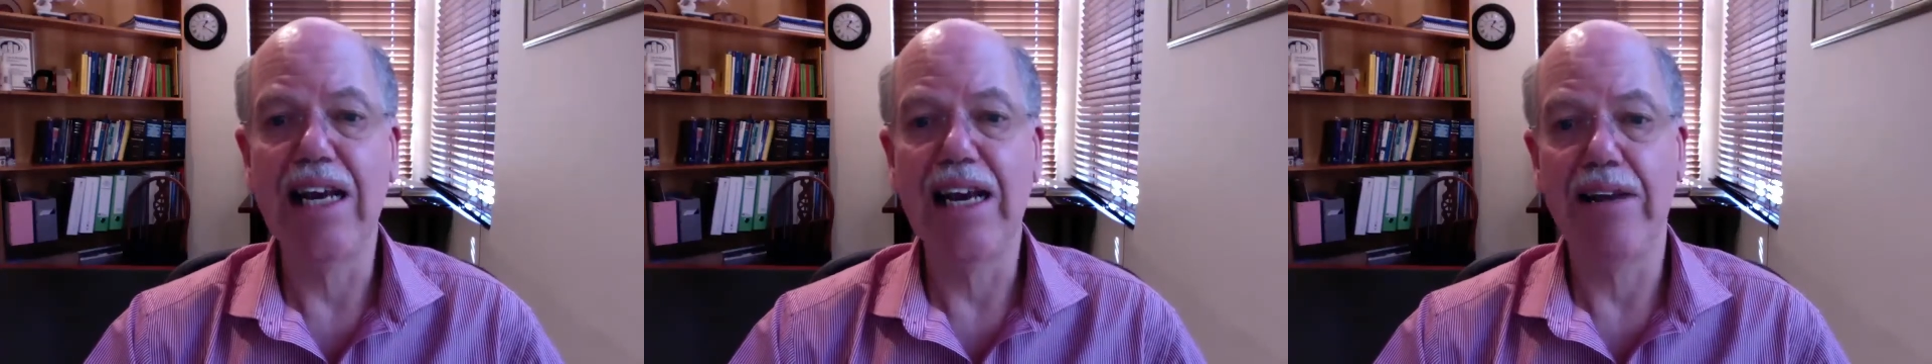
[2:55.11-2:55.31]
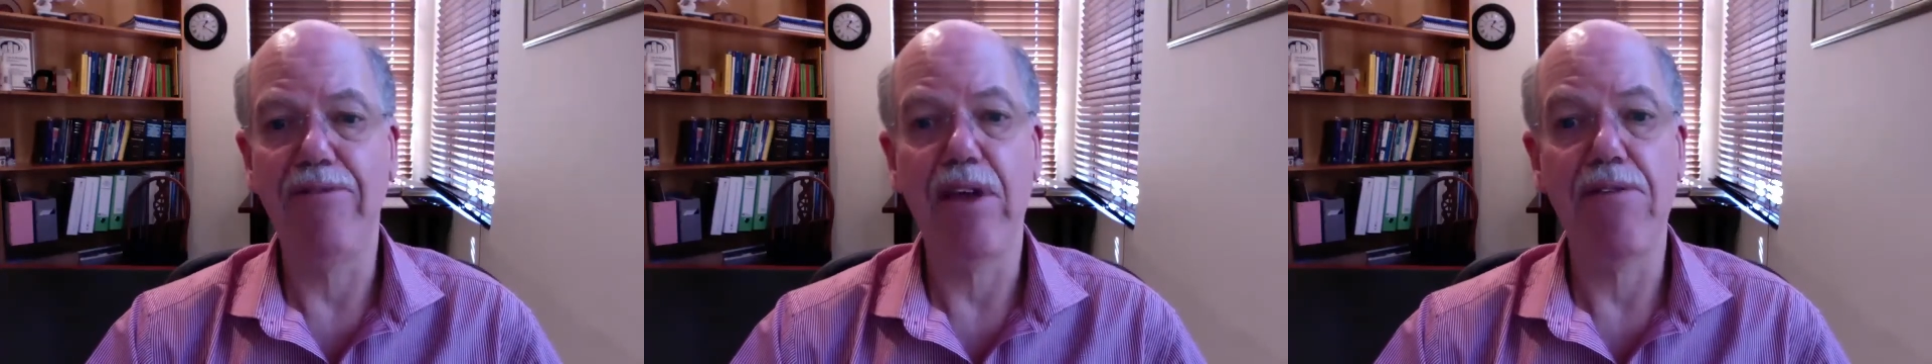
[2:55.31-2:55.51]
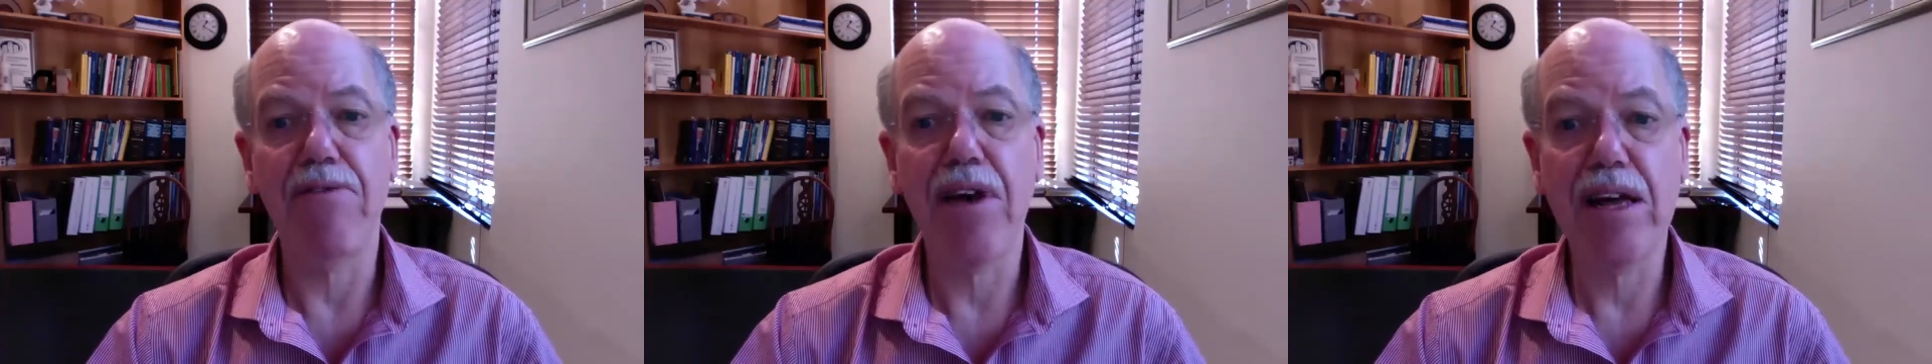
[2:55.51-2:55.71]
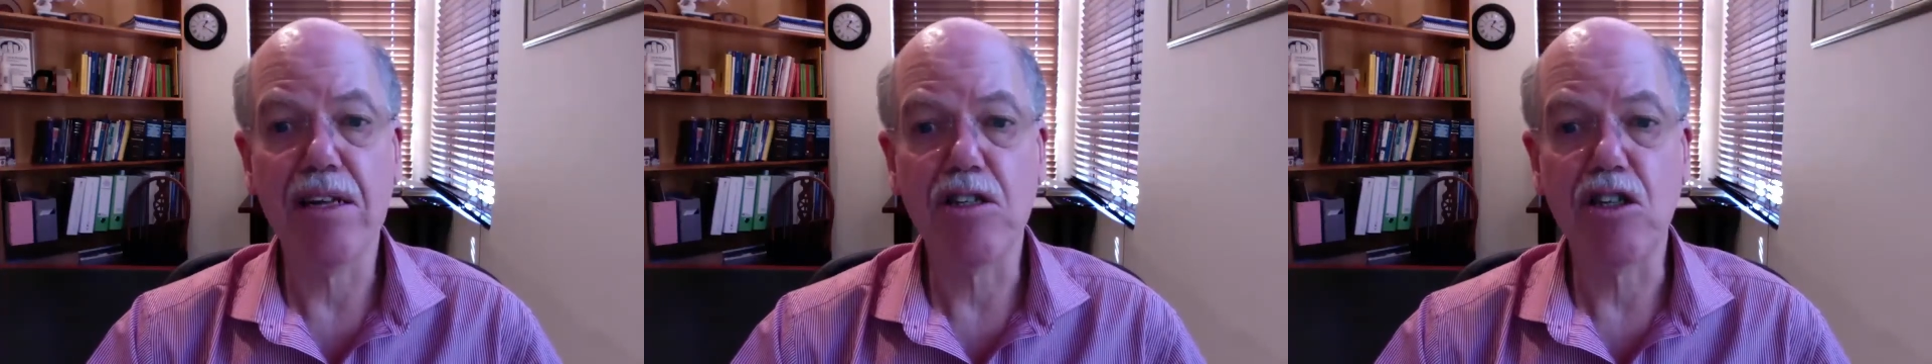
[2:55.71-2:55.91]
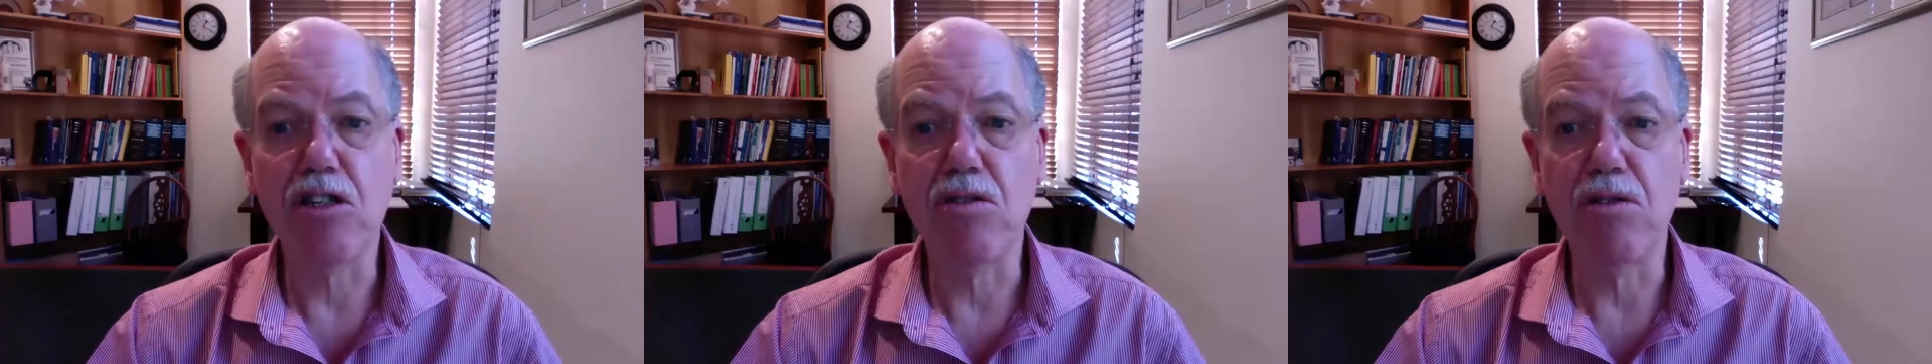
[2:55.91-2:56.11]
If they fail
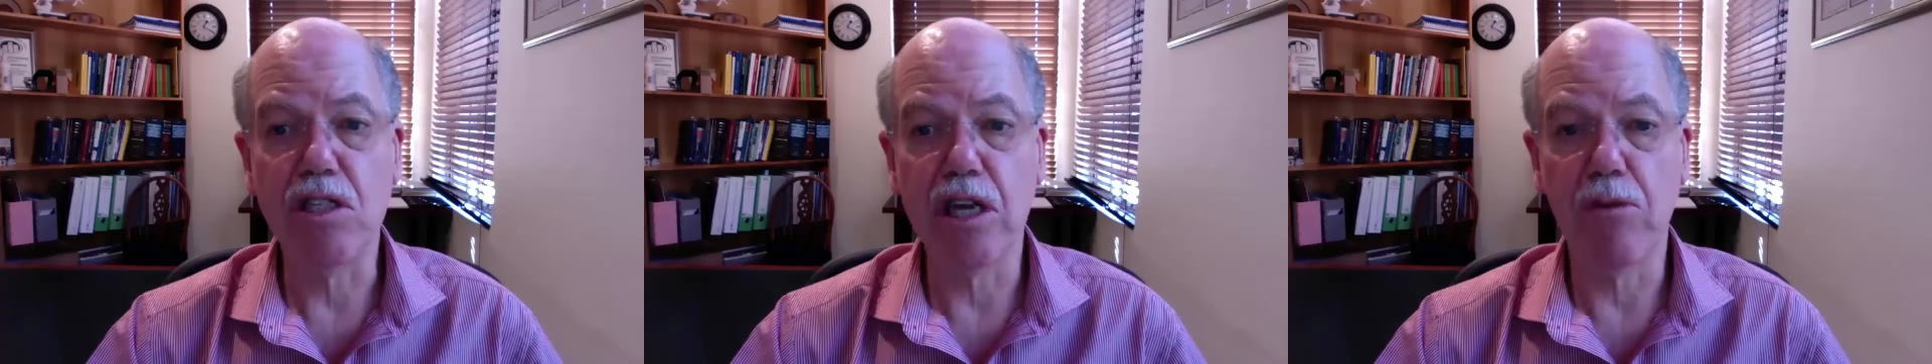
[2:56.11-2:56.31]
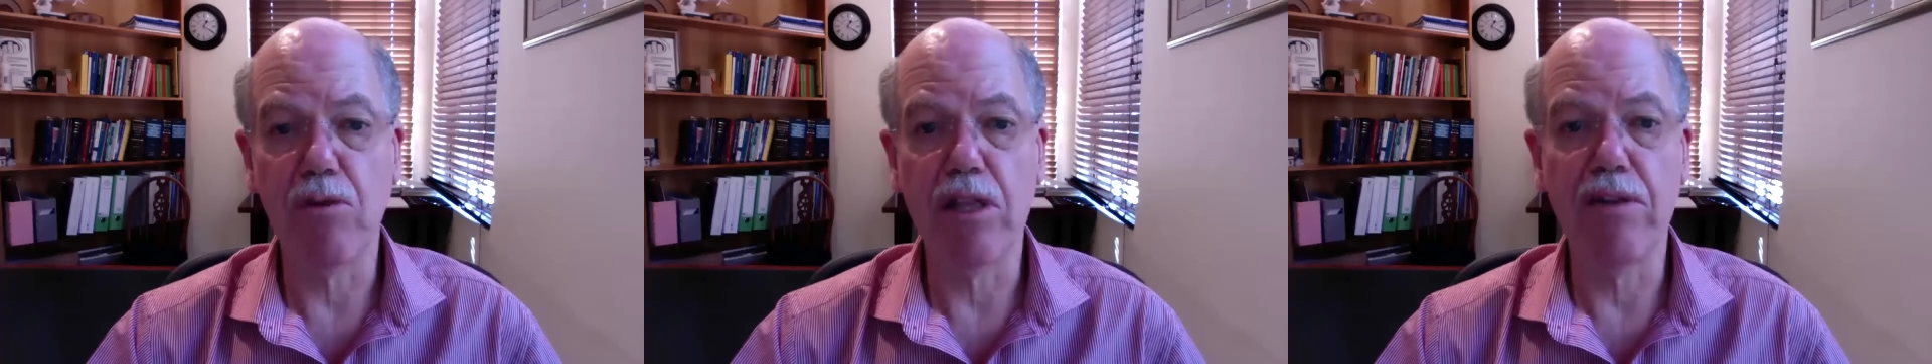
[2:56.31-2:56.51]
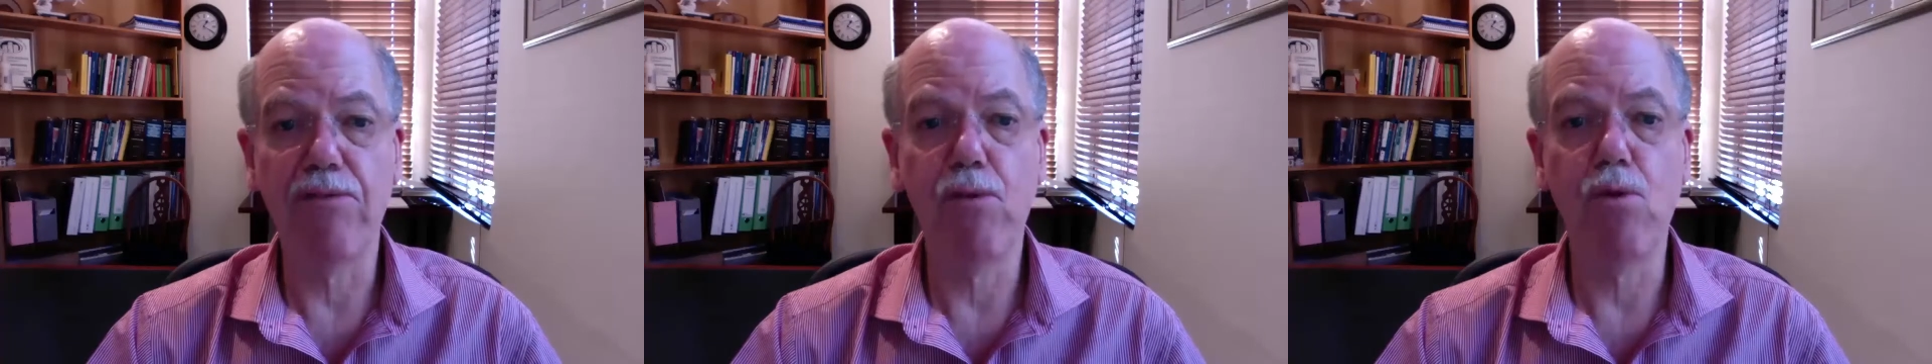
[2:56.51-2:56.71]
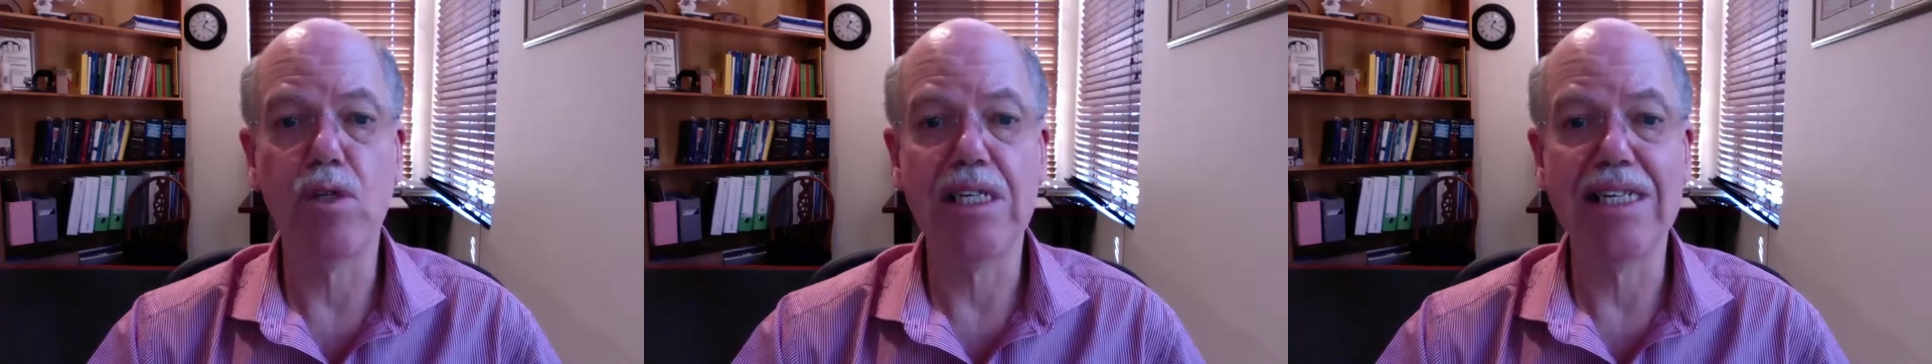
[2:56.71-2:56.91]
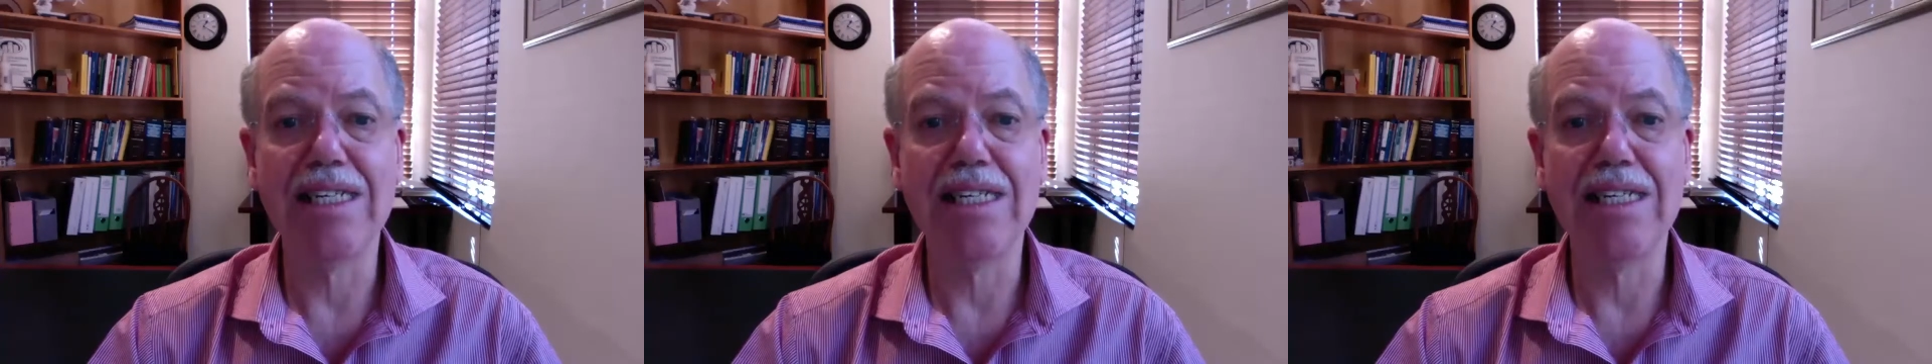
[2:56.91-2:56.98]
to do so within 14